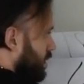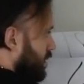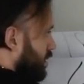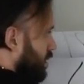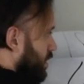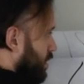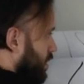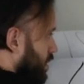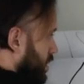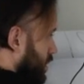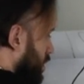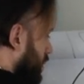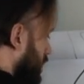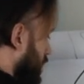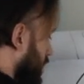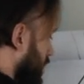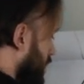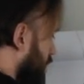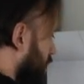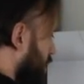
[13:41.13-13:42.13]

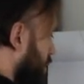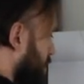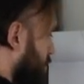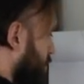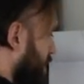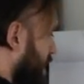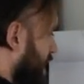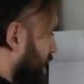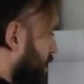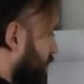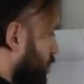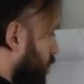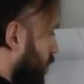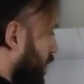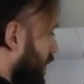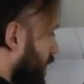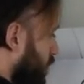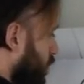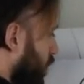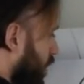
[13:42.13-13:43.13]
three to
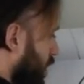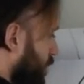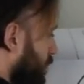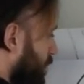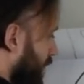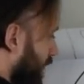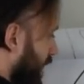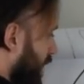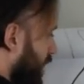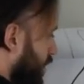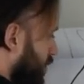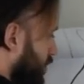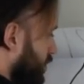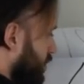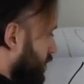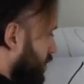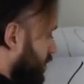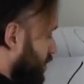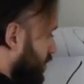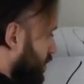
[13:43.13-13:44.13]
21
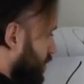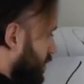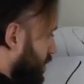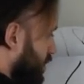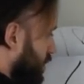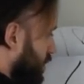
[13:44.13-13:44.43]
pounds,